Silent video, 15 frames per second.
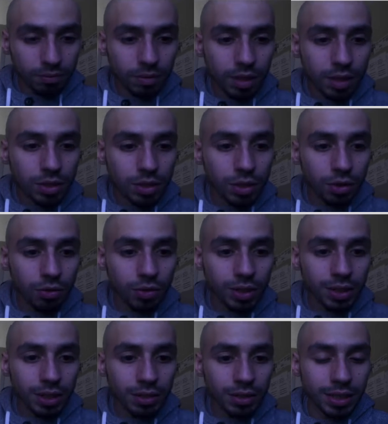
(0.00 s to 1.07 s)
So
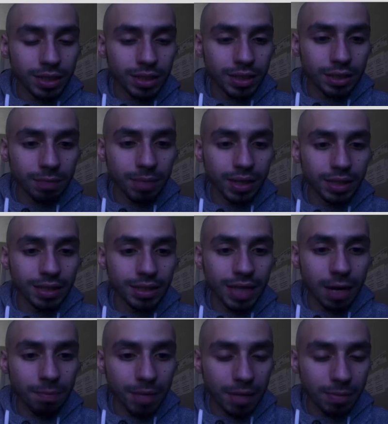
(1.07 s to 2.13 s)
this here is an anticipated
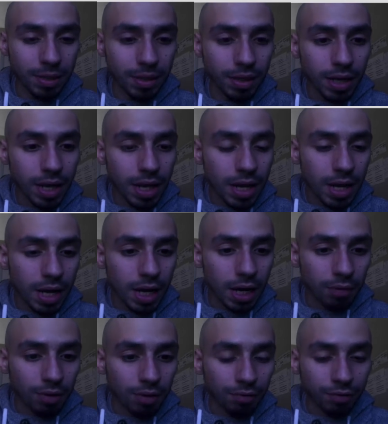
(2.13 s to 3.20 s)
down payment.
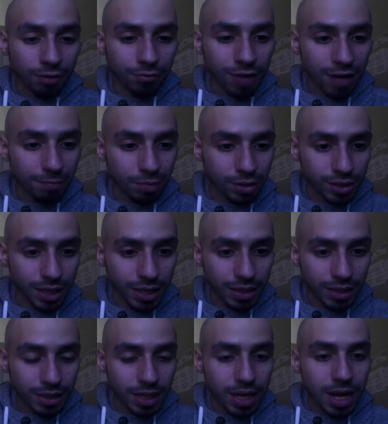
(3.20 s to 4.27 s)
Roughly
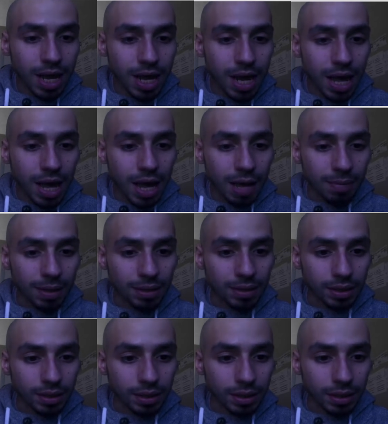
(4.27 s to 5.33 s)
5%. I
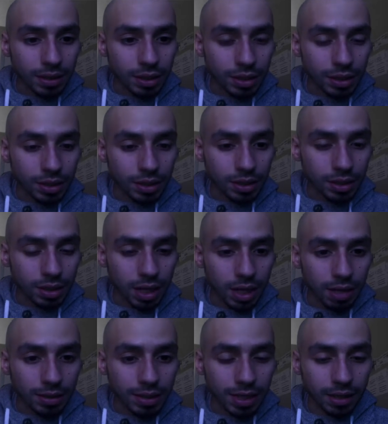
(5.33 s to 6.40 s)
basically just
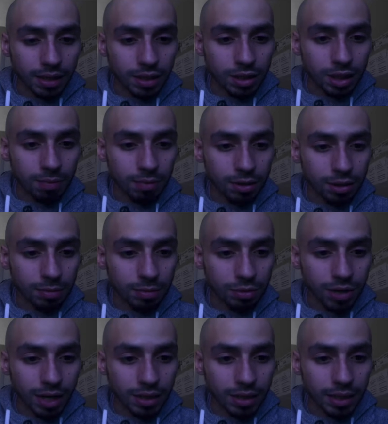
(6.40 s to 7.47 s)
take this number,
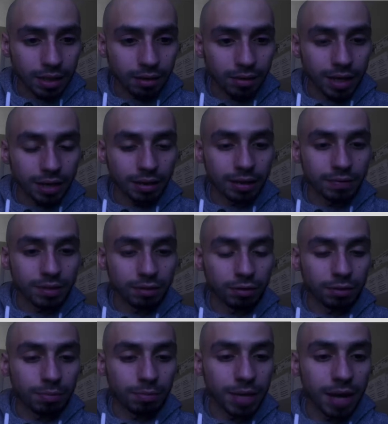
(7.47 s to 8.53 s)
subtract here. That leaves a
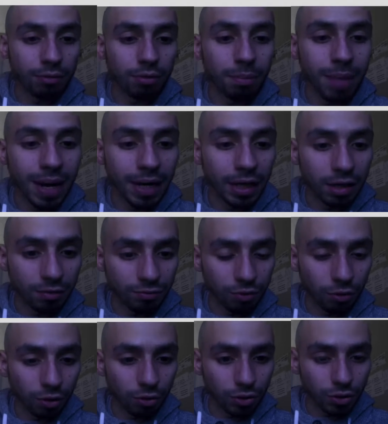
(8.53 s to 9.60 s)
net remaining of
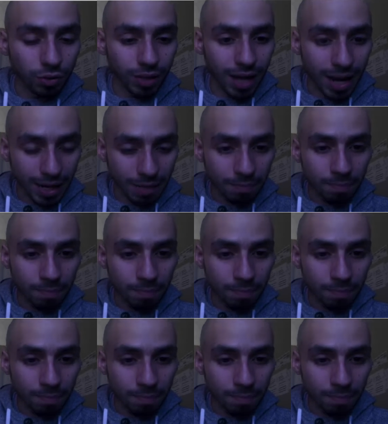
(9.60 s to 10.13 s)
$402.9.